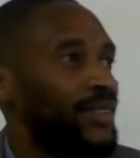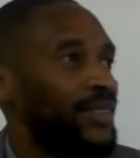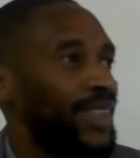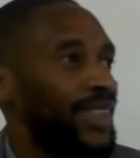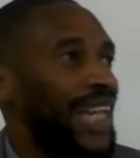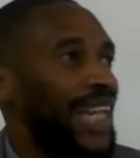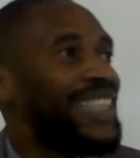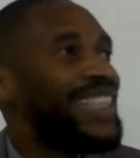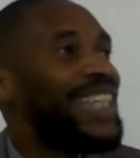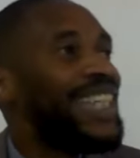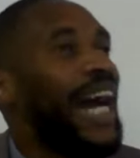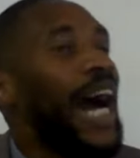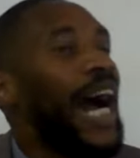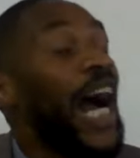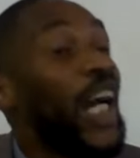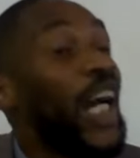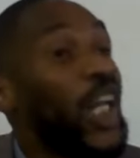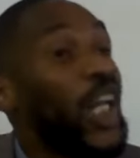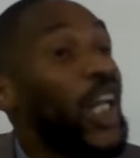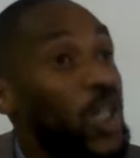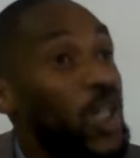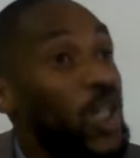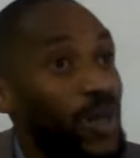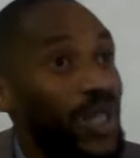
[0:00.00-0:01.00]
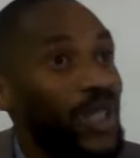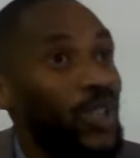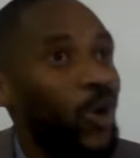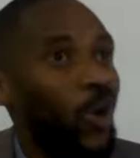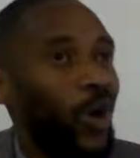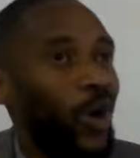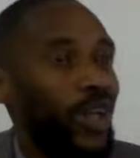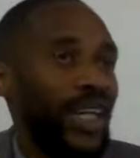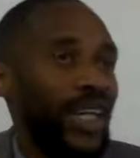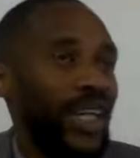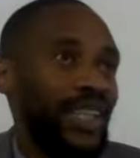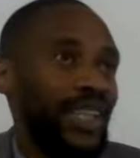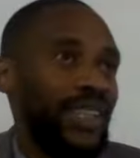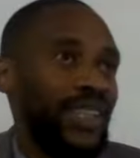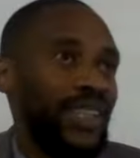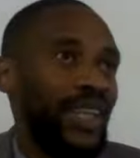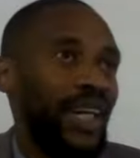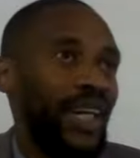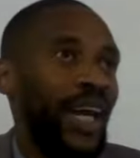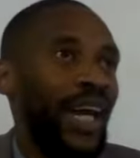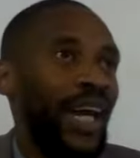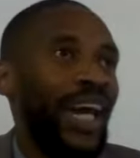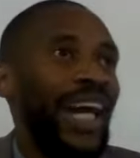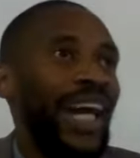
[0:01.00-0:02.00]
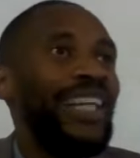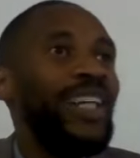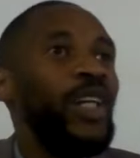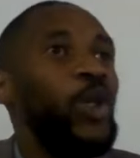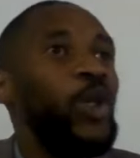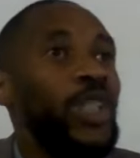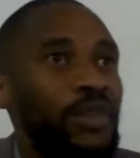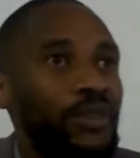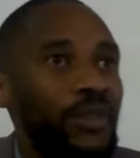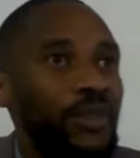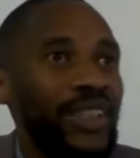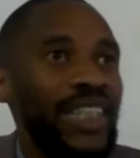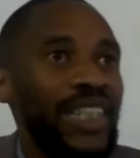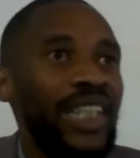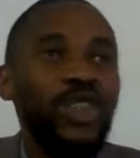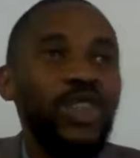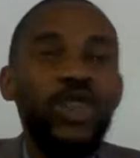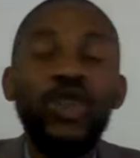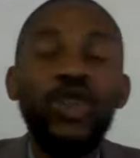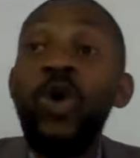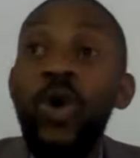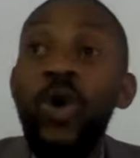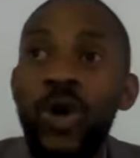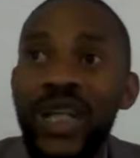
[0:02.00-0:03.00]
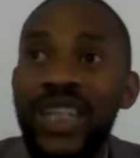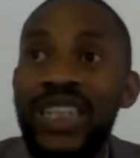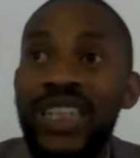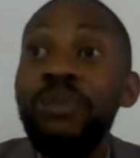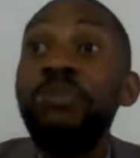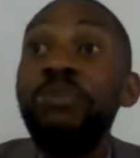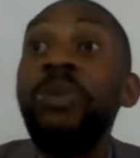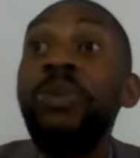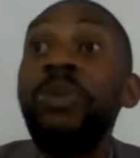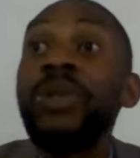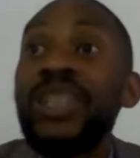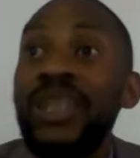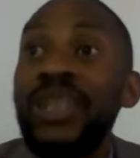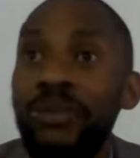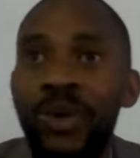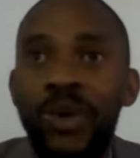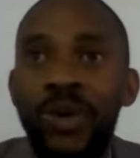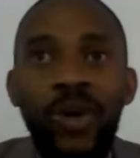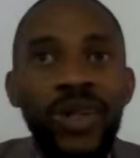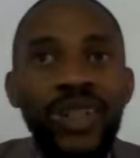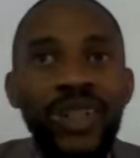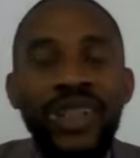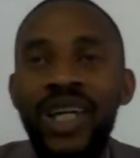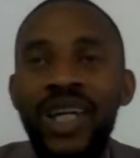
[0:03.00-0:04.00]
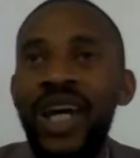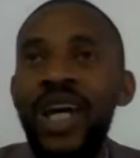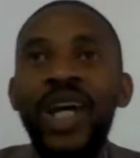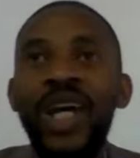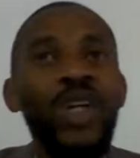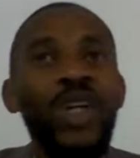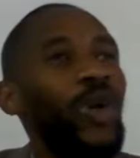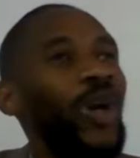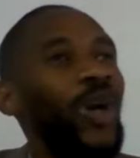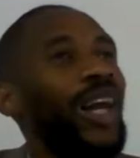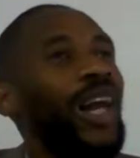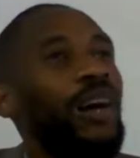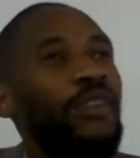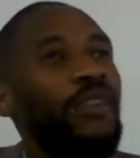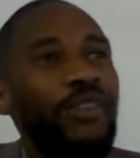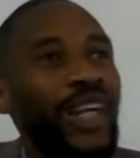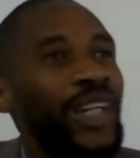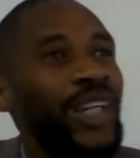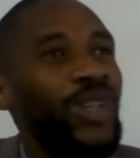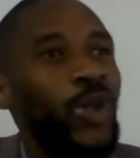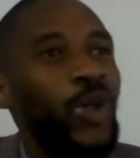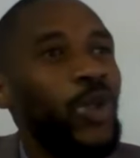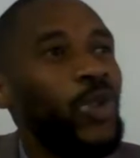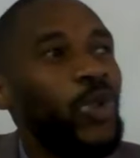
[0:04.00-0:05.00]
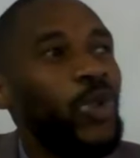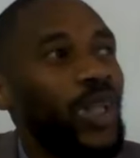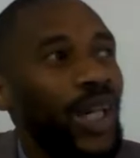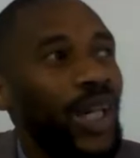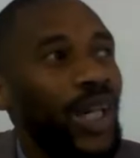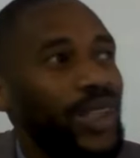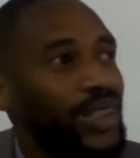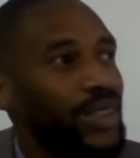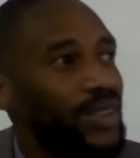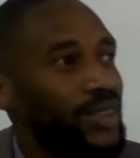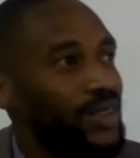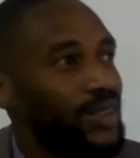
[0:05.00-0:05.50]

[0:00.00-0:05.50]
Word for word: That's the argument God has. And Lucifer says, No, it's impossible, God. Your love cannot do that.